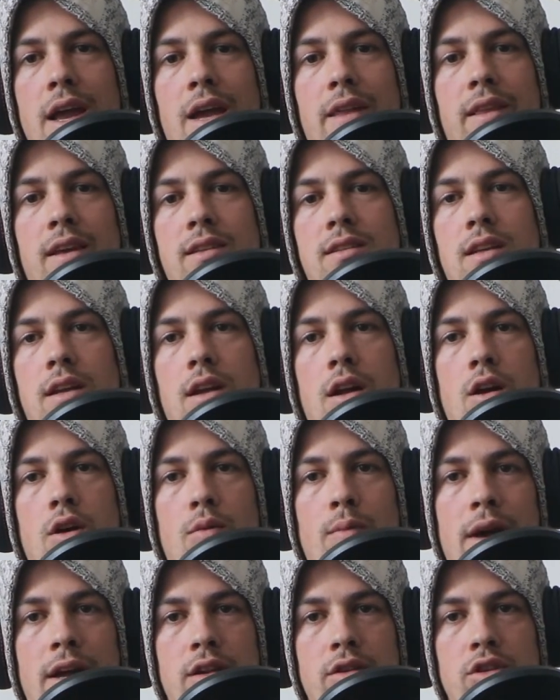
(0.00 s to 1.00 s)
and they said, oh,
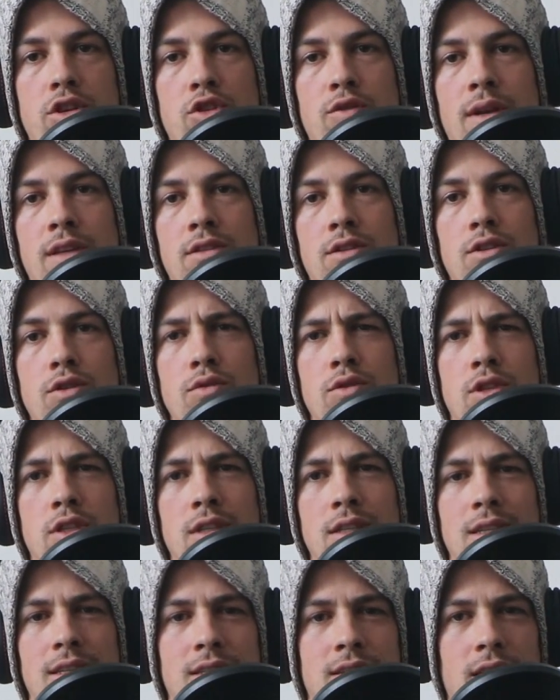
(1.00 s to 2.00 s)
my New Year's
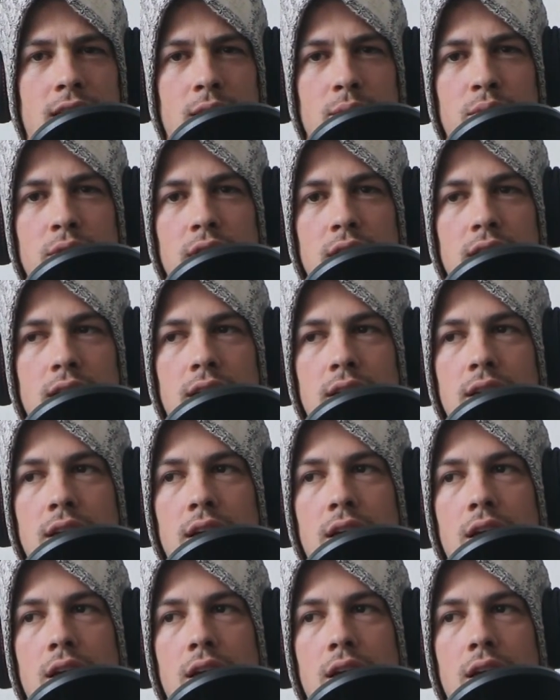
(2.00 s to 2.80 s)
resolution is going to be,